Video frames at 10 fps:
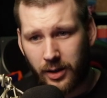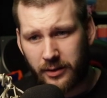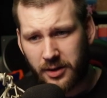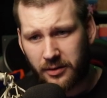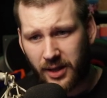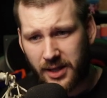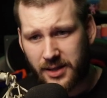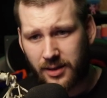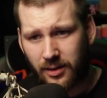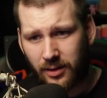Every
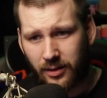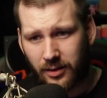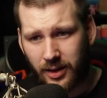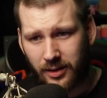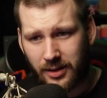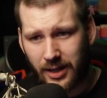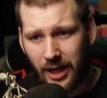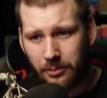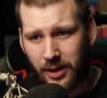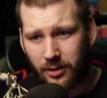device that
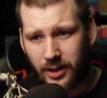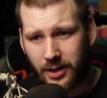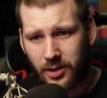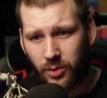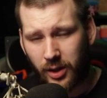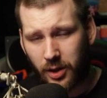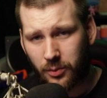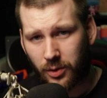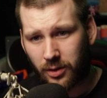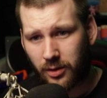can be connected to a
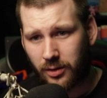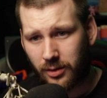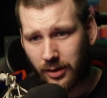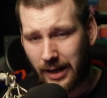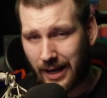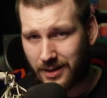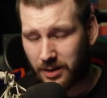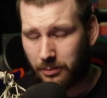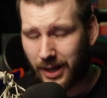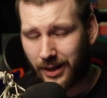network has a
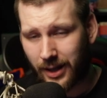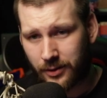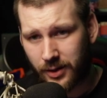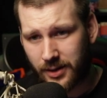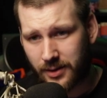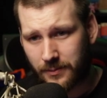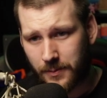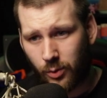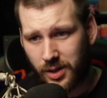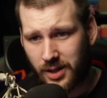MAC address,
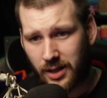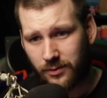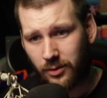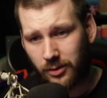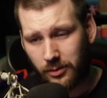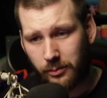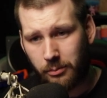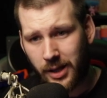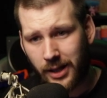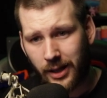which stands for
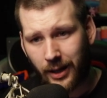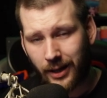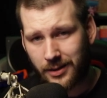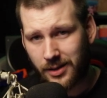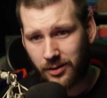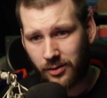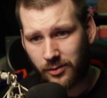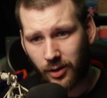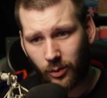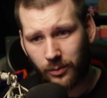Media Access
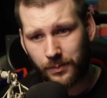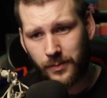Control.